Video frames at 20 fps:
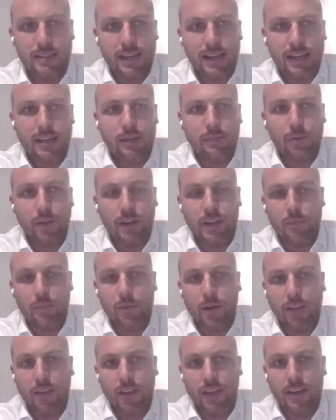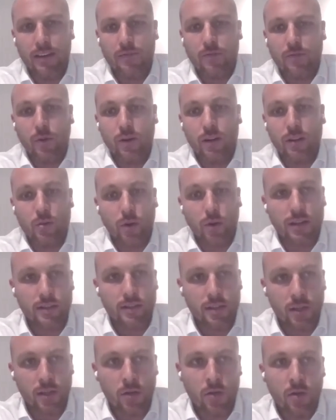study completed by the end of
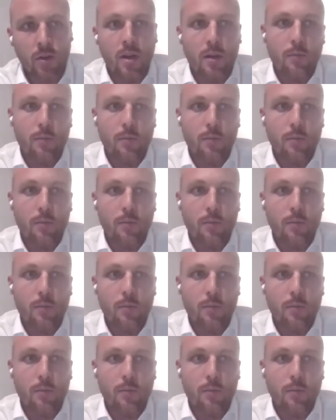2022,